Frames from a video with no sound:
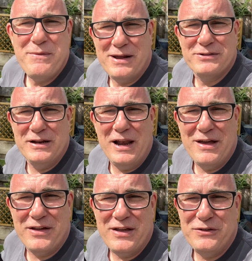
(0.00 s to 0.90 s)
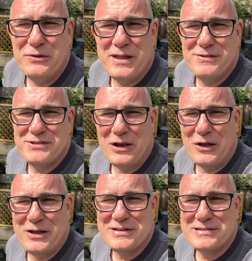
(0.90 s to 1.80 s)
would actually love it if you'd give us a
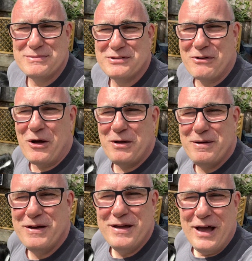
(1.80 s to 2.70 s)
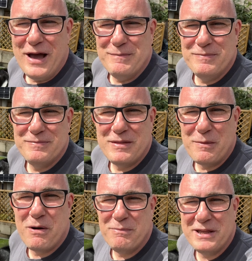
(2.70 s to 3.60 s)
like and a subscribe. They're
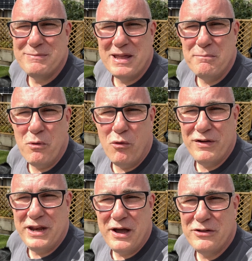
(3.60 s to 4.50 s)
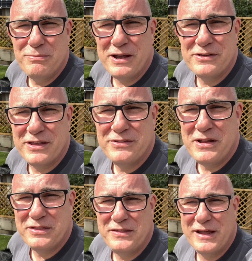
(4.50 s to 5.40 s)
probably going to be in more videos because there's
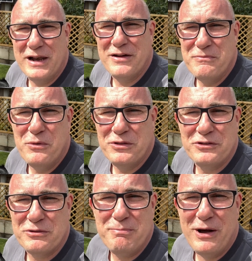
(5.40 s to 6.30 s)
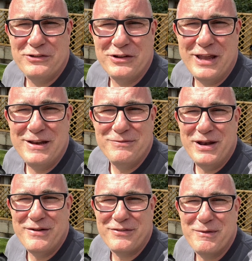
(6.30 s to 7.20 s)
nothing they love more than just barging in
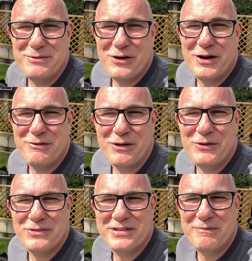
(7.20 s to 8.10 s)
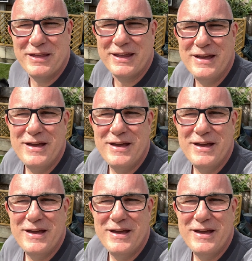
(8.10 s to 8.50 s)
whenever I'm trying to record something.